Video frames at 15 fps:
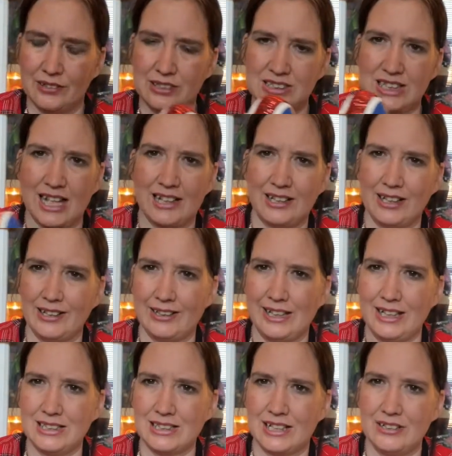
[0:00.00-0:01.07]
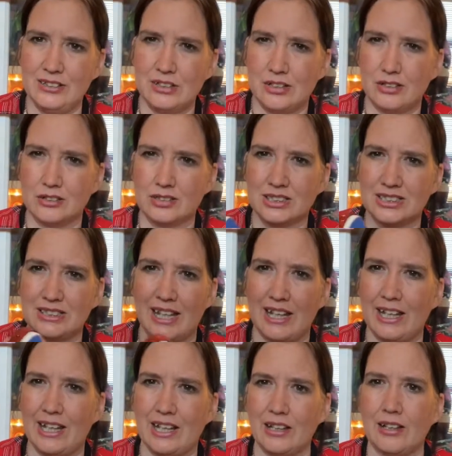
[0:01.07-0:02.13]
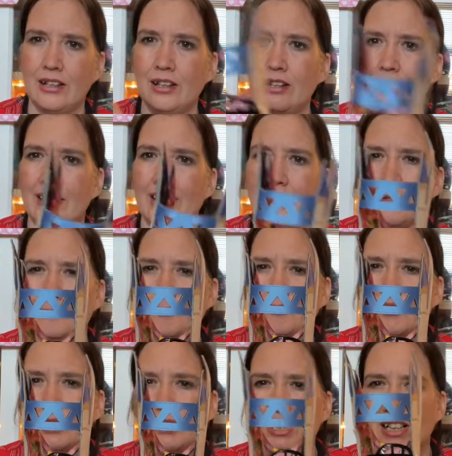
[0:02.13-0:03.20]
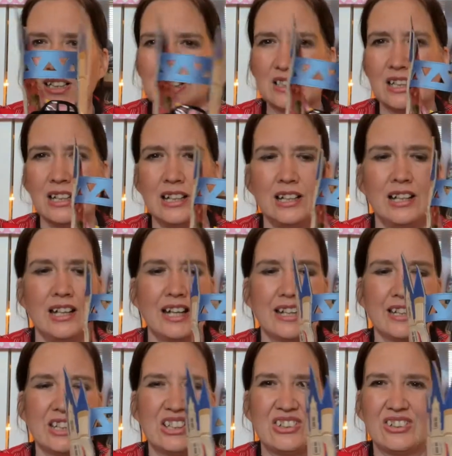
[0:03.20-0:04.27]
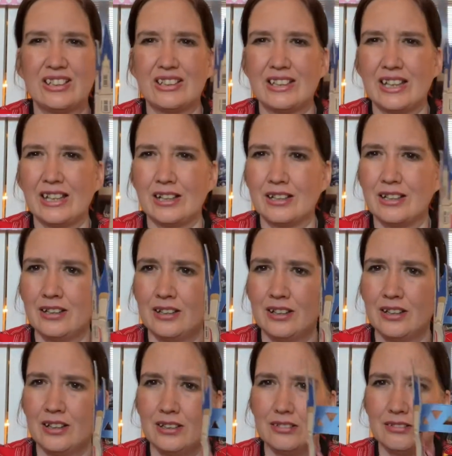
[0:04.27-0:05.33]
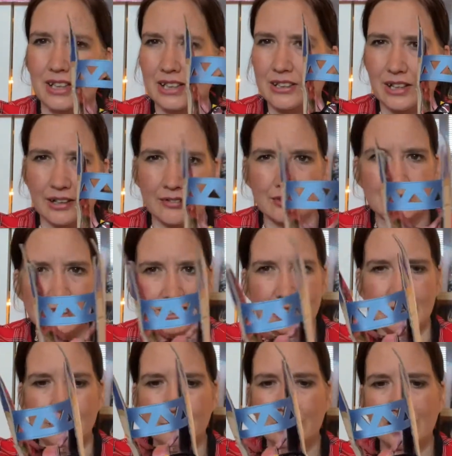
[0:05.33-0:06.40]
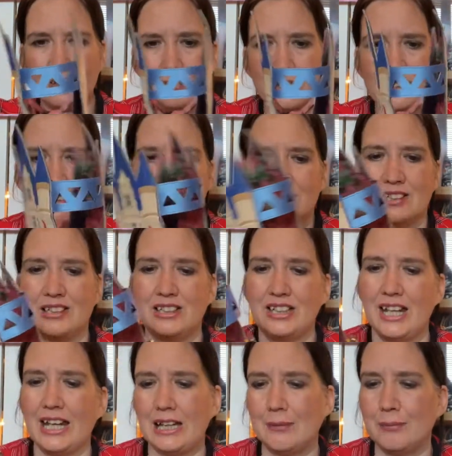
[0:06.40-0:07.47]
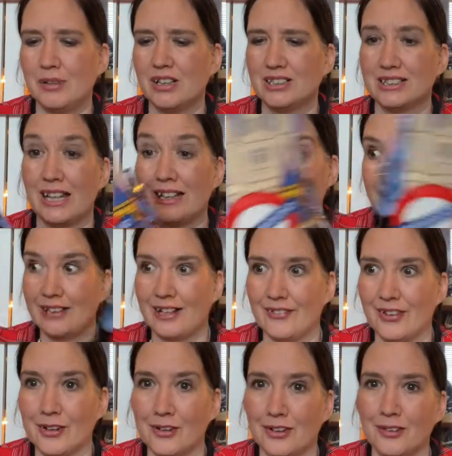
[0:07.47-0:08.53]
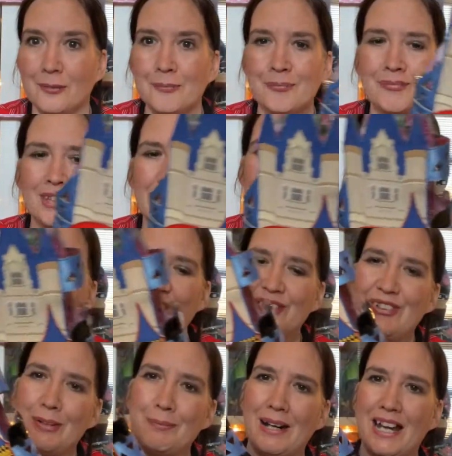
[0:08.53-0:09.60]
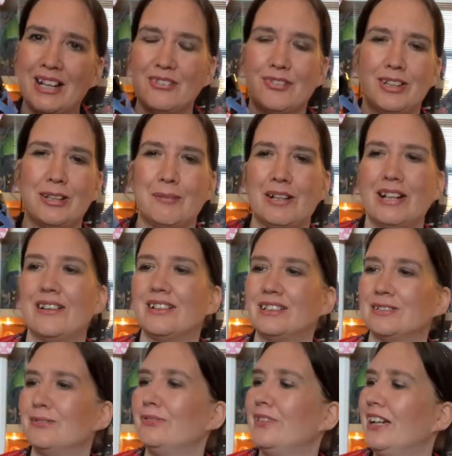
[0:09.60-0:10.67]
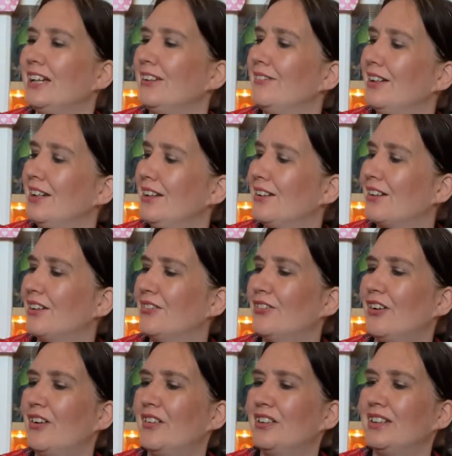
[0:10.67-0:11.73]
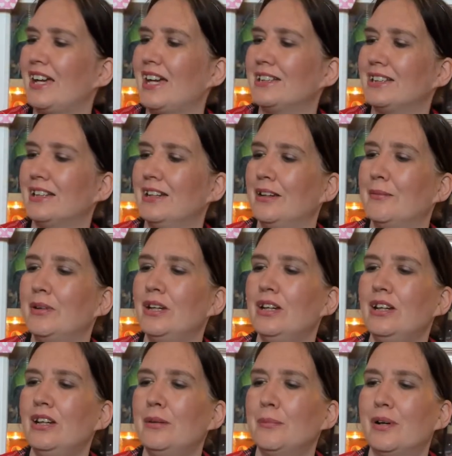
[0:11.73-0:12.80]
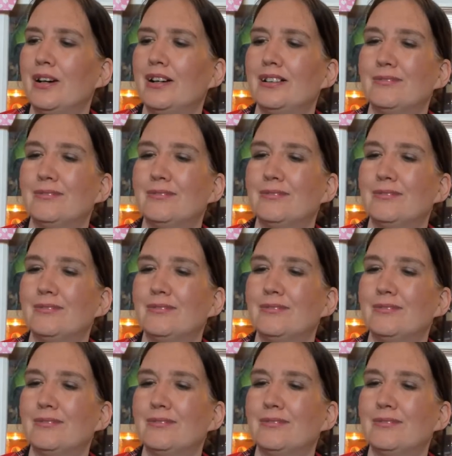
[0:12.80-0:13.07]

sadly these are not staying, because I just think they don't suit me, which is a shame because I did have a whole outfit planned for them and I was really looking forward to getting them, but